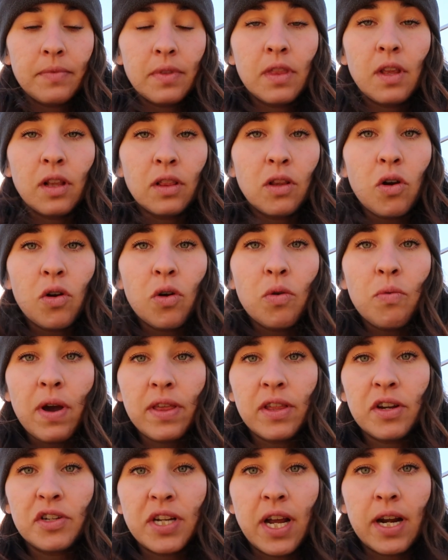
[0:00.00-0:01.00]
the local
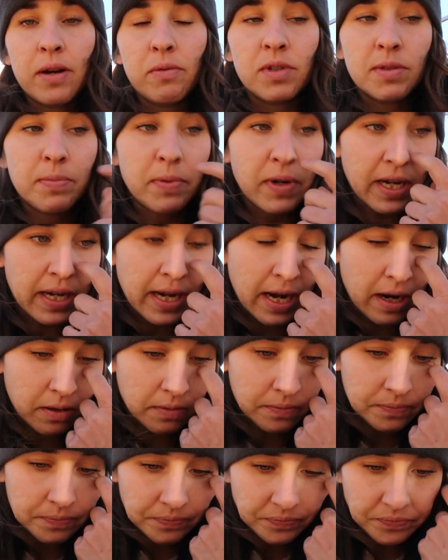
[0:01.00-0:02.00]
weather channel was putting out.